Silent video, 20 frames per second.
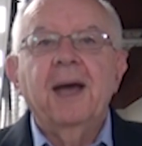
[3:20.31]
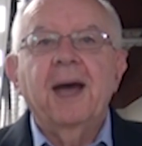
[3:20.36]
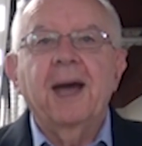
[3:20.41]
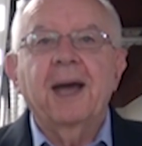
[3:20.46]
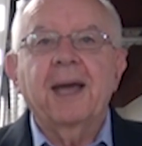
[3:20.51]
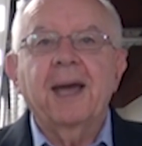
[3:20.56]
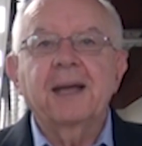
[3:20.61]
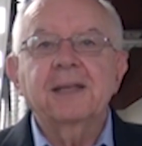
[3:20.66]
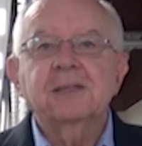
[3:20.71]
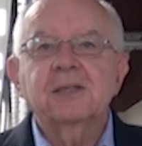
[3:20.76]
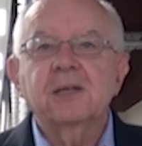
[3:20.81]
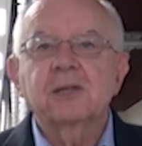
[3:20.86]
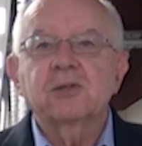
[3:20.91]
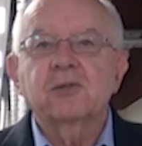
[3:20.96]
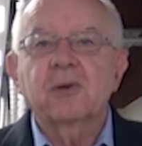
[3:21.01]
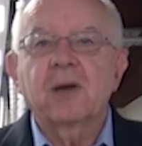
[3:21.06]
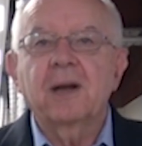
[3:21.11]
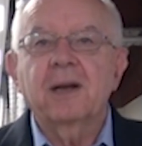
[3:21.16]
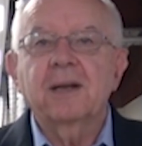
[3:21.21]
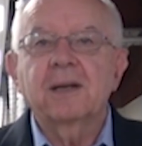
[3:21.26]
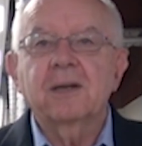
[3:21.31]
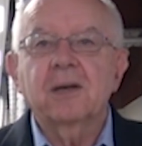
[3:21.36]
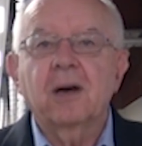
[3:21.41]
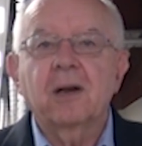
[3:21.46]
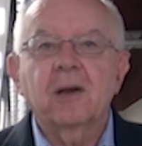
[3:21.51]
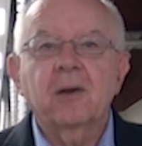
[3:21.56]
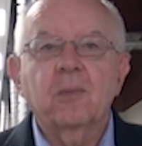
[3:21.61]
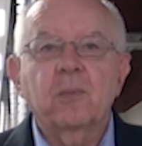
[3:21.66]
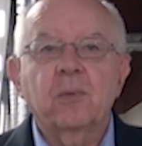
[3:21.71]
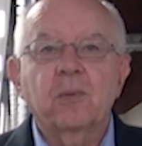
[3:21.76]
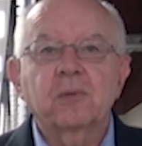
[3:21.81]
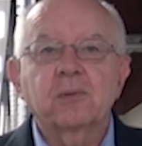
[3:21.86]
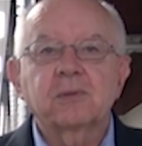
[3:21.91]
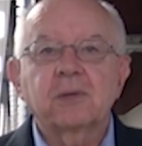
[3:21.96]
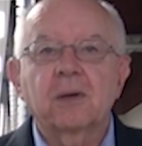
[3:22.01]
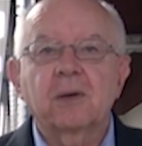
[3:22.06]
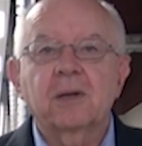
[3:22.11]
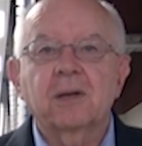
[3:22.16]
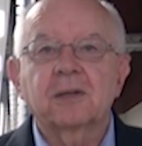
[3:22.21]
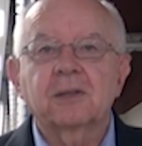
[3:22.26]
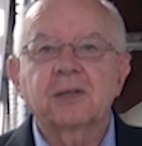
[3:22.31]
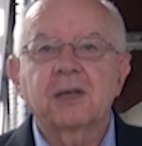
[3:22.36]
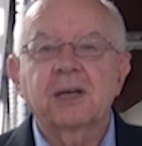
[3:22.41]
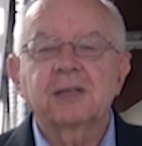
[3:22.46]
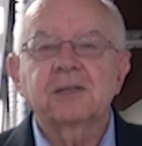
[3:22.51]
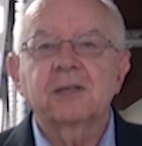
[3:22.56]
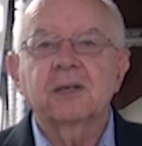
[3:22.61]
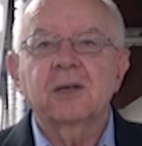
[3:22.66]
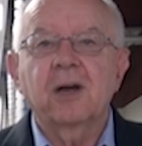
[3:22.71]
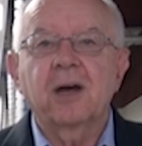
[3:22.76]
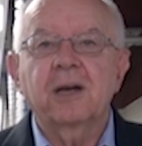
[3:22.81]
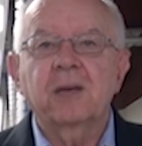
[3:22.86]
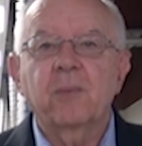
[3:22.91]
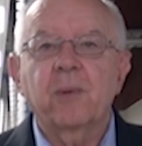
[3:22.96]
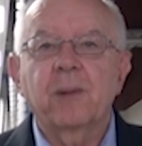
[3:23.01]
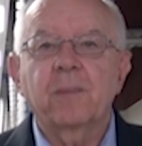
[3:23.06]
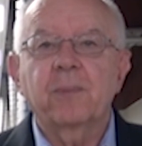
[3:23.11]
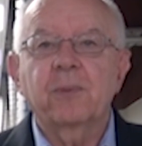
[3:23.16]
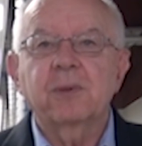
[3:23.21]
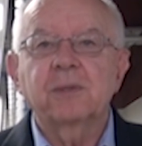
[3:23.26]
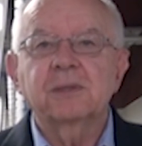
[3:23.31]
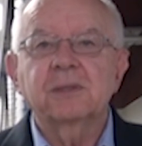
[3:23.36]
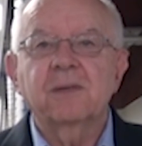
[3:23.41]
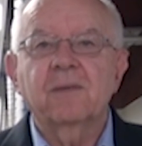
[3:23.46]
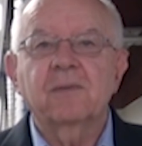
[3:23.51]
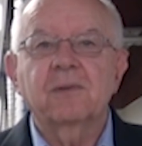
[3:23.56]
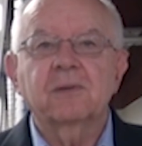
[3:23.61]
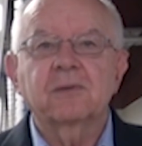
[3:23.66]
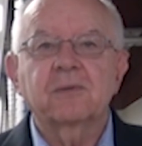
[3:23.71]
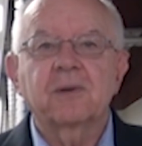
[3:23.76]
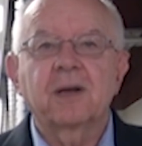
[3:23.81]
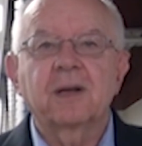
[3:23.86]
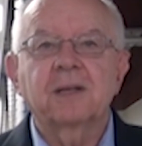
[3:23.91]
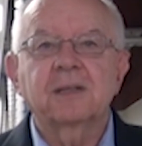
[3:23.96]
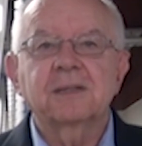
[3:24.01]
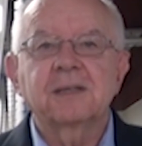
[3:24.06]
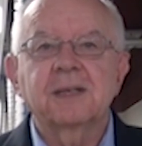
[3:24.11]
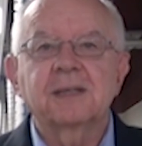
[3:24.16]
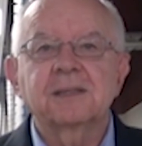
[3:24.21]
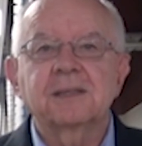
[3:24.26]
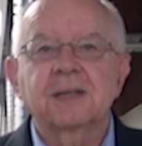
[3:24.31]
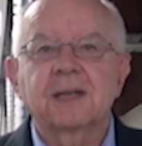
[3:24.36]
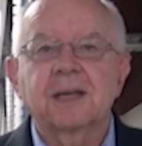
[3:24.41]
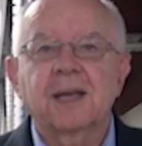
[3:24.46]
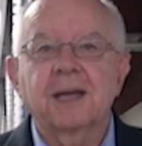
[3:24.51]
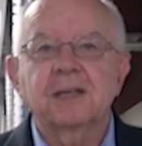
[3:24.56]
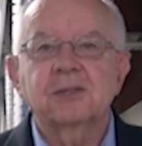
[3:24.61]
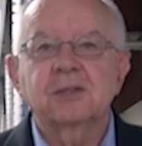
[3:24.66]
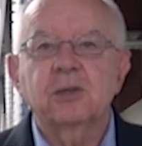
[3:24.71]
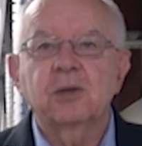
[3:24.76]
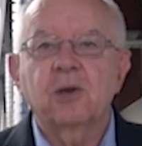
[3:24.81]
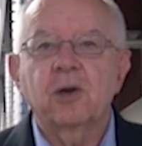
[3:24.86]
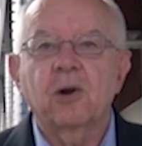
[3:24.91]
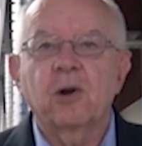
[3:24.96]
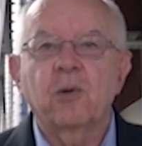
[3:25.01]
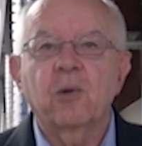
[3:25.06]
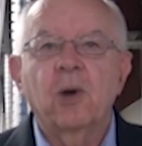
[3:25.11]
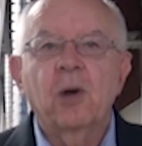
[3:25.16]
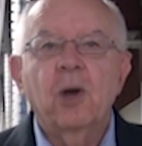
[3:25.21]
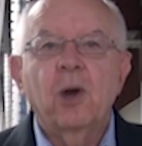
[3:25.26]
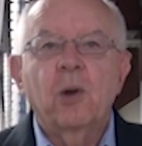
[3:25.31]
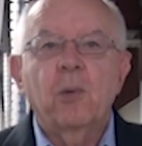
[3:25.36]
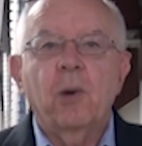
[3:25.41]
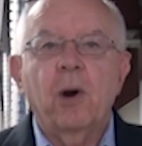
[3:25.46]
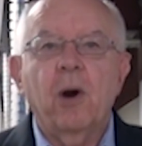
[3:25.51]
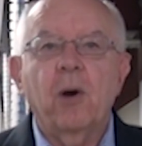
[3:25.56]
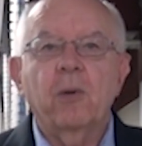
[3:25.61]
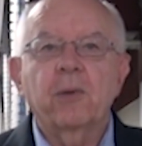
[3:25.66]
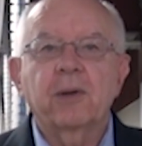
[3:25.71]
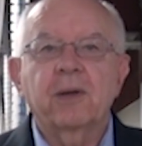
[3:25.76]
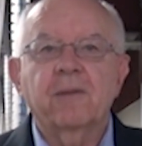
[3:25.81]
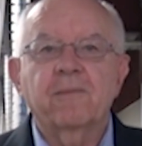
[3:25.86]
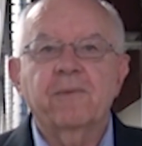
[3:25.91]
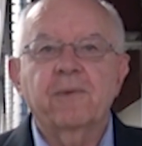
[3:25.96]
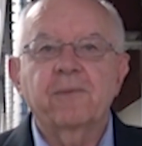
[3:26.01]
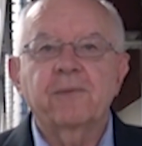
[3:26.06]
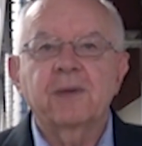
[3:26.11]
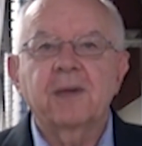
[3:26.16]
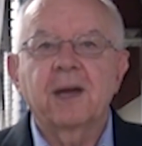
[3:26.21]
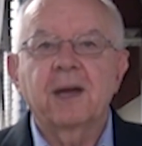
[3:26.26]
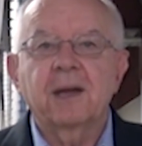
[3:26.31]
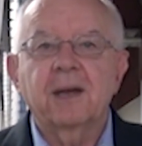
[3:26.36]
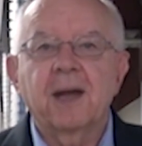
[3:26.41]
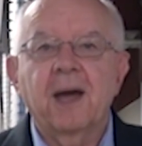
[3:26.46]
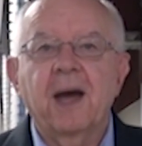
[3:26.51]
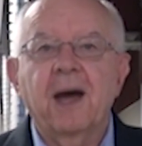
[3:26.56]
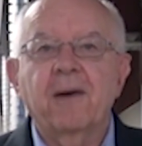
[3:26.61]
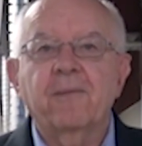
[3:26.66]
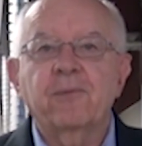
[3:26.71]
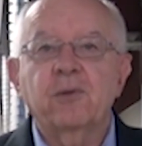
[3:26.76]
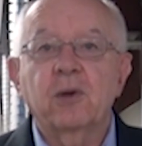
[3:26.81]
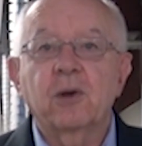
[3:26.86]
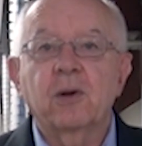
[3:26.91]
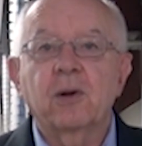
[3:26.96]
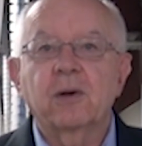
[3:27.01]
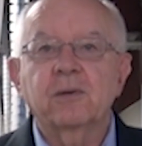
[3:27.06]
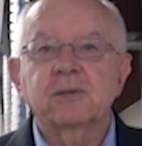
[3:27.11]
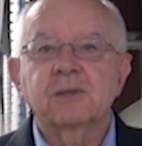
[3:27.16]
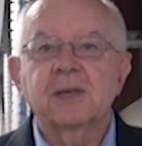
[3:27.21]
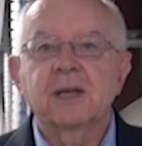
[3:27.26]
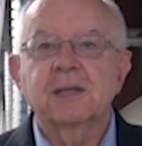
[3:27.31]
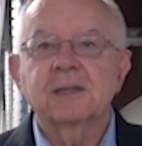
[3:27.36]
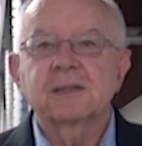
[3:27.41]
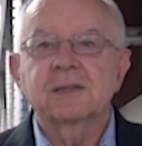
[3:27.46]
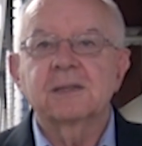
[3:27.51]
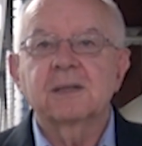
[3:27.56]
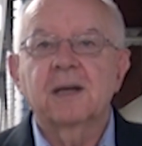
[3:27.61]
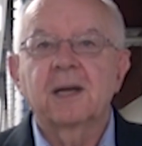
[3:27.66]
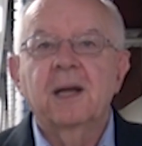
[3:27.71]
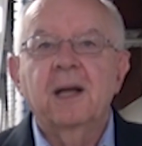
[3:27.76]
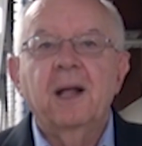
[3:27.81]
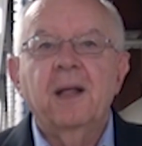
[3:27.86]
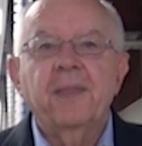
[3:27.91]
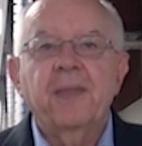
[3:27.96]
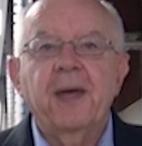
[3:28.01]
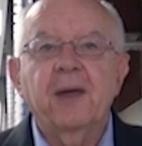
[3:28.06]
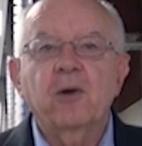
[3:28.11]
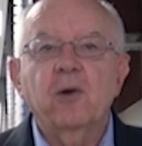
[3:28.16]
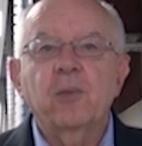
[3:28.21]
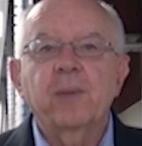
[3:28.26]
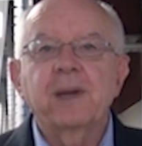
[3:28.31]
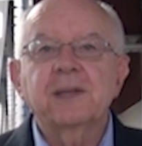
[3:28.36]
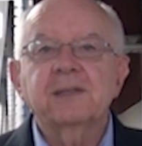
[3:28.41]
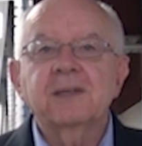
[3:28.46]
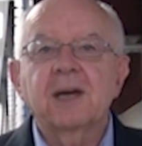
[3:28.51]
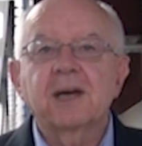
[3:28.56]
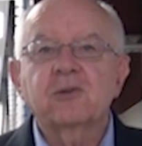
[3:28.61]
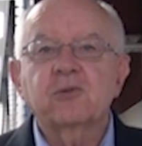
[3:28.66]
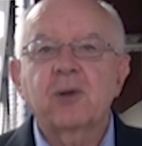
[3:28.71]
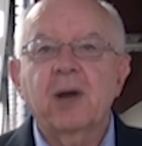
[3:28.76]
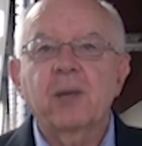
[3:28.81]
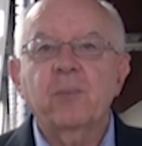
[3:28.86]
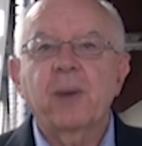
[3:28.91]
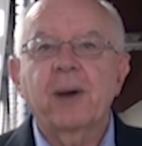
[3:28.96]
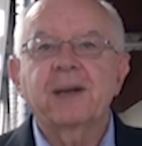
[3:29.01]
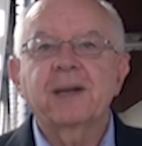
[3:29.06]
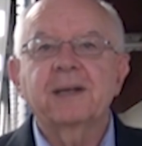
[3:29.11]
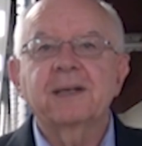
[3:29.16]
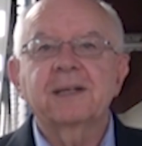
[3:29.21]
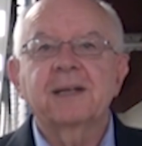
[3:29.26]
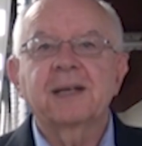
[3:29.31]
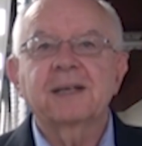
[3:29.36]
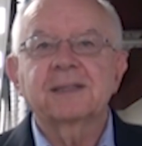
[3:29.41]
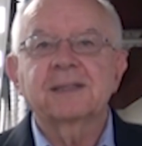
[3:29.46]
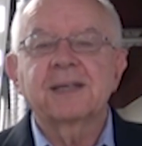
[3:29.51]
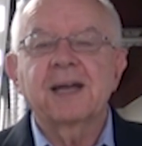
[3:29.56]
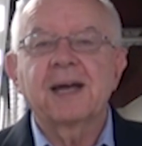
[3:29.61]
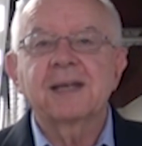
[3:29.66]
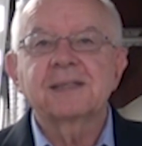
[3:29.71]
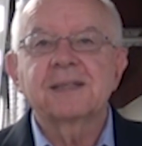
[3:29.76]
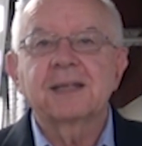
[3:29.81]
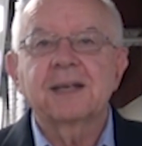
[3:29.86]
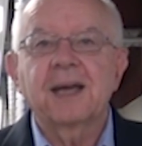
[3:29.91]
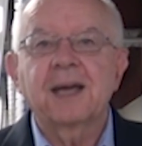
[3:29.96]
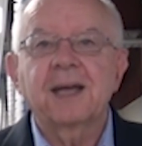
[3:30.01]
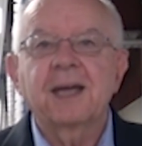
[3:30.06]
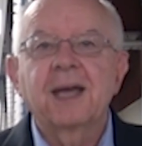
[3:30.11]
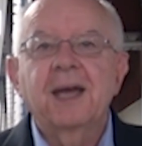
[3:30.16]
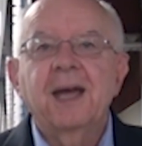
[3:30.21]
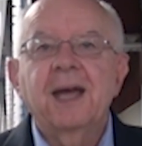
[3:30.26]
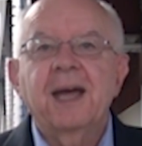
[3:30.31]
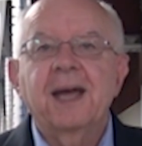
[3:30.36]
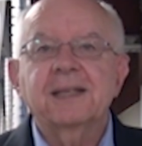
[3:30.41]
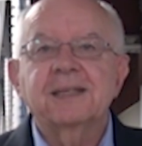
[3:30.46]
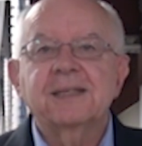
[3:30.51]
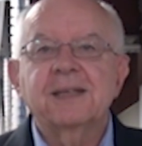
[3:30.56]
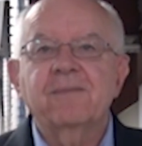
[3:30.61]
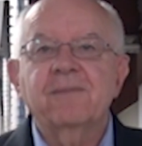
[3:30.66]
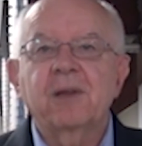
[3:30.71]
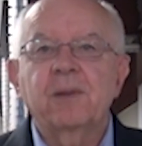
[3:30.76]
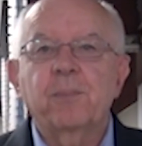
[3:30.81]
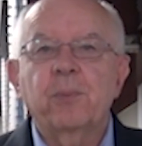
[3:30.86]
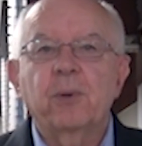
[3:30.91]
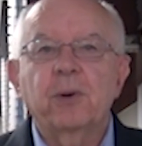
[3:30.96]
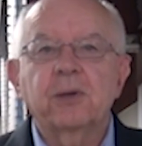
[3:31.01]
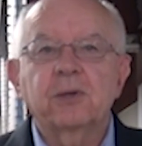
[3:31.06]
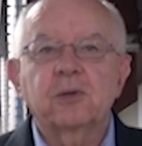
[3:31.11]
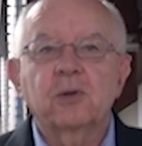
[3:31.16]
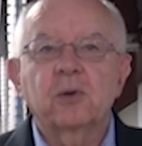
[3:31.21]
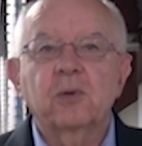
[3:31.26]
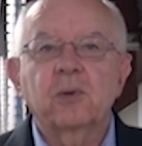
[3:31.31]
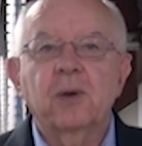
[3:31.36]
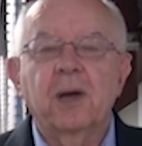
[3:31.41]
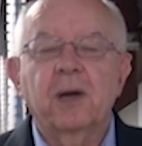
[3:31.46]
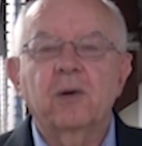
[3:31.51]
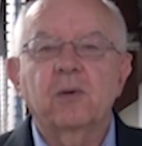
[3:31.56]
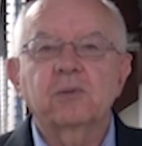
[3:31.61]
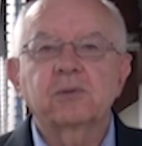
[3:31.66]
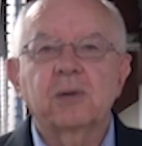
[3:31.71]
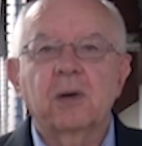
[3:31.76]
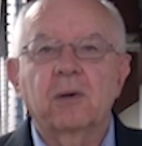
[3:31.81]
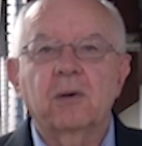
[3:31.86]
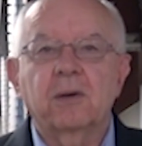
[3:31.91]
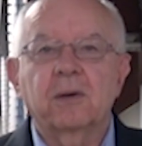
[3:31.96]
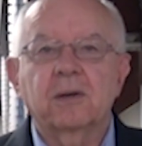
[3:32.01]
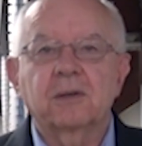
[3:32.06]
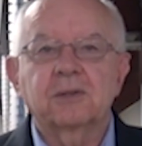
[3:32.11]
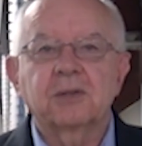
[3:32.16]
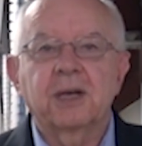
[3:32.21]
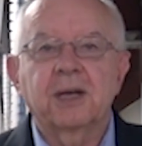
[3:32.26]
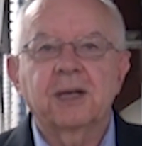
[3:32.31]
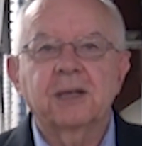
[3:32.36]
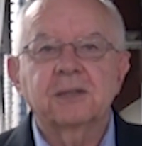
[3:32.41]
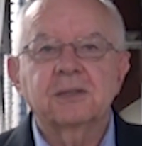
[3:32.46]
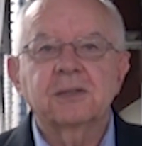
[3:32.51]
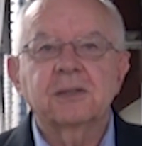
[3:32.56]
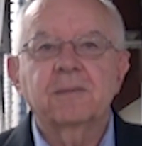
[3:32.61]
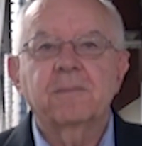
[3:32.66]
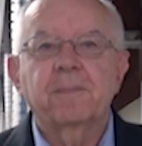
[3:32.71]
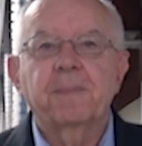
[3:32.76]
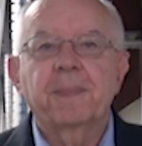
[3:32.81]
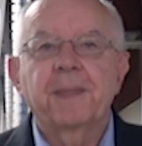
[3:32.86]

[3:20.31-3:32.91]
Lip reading: Against the Australian dollar, we're also a little changed at 91.7 Australian cents, and against the euro, we're holding at 58.5 euro cents. That all means our trade weight index starts today at 70.2 and also a little changed.